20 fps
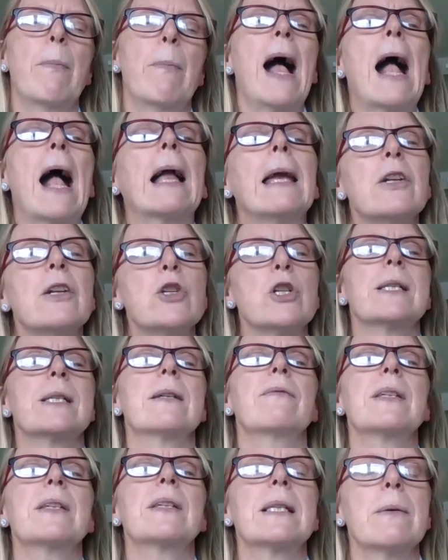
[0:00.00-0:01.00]
packages
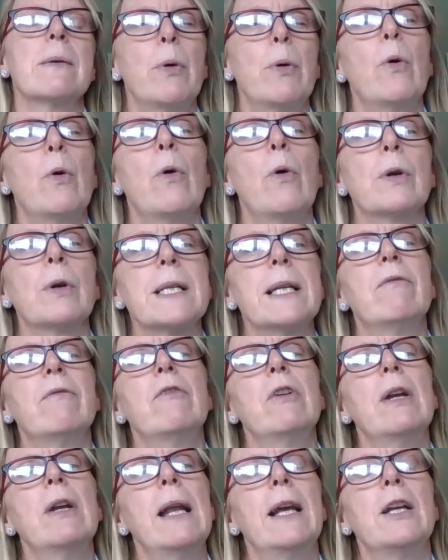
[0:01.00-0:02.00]
of support in
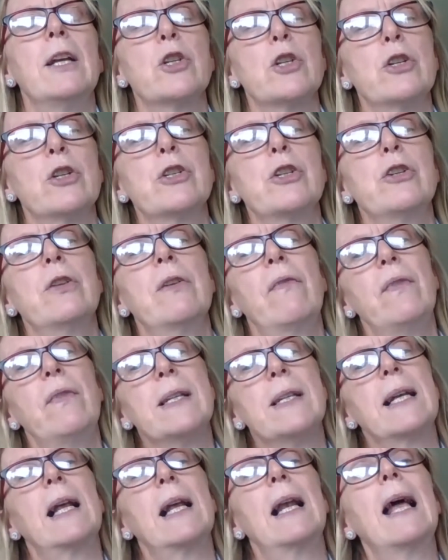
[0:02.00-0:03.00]
relation to the
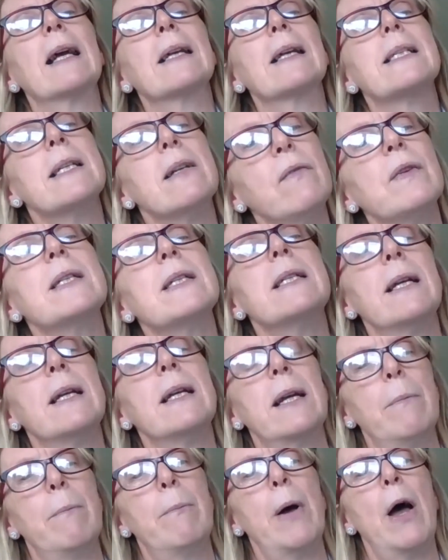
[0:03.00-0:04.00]
physical activity
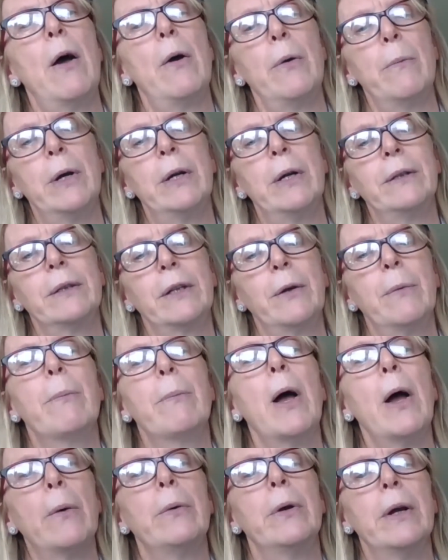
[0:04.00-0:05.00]

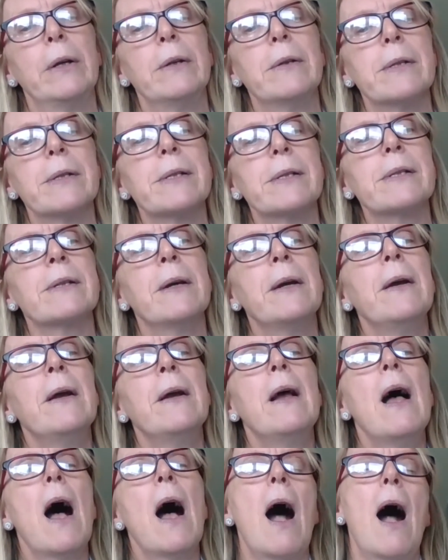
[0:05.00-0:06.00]
components,
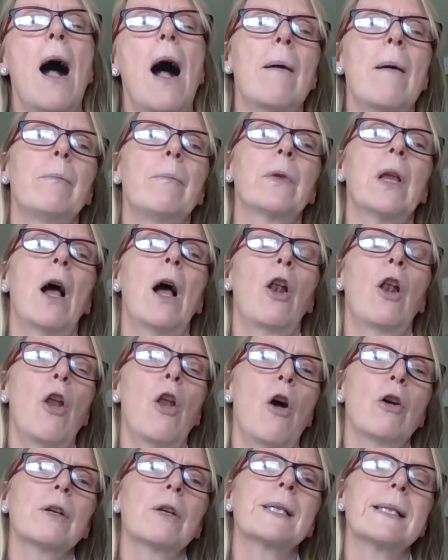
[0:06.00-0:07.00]

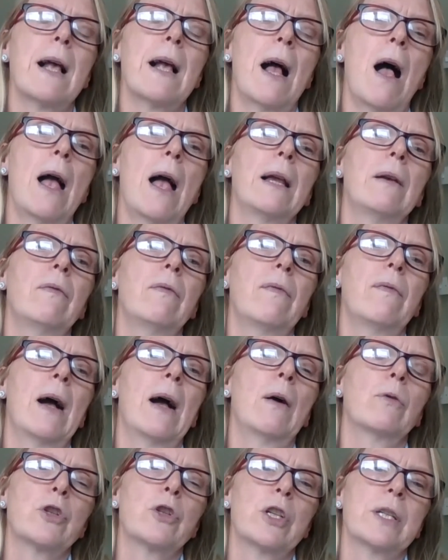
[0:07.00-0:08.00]
alongside
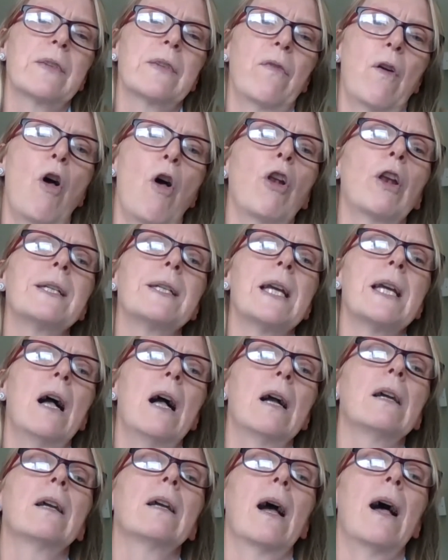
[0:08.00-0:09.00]
vouchers for holiday
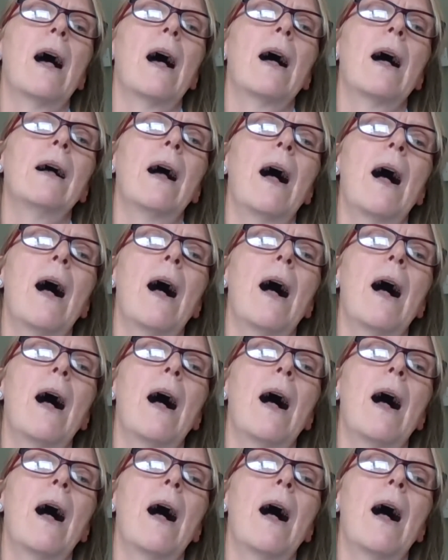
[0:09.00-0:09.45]
hunger,